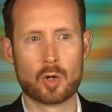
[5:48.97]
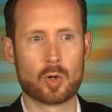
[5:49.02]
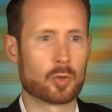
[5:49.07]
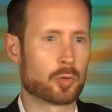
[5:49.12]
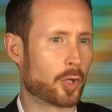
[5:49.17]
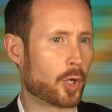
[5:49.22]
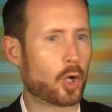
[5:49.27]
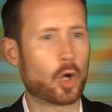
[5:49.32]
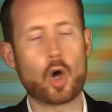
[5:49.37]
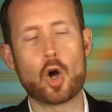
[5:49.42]

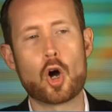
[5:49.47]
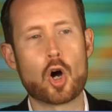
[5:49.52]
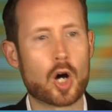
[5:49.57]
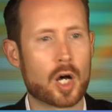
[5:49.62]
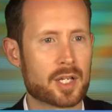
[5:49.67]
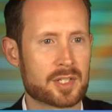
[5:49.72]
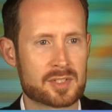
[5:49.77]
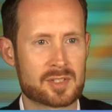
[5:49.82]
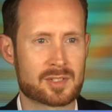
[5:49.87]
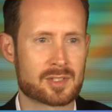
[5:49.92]
or the
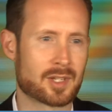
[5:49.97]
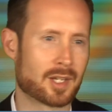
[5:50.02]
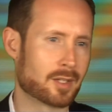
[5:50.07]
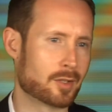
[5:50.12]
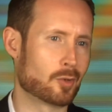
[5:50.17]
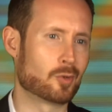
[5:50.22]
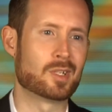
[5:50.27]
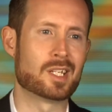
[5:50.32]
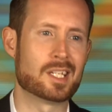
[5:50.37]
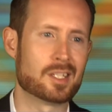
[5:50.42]
cost, say
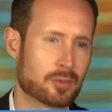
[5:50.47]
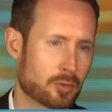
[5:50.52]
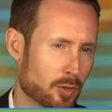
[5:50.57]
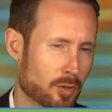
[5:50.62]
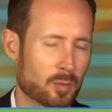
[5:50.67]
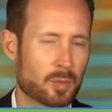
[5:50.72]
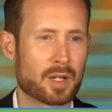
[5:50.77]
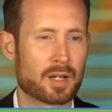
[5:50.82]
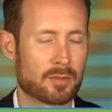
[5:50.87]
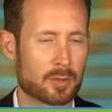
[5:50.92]
your knees
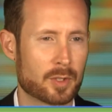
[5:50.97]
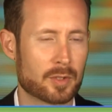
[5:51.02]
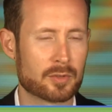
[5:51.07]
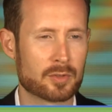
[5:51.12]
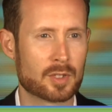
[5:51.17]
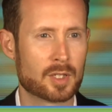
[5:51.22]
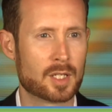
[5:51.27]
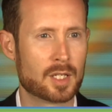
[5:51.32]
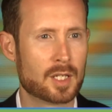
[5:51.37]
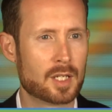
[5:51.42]
hurt, whatever it is.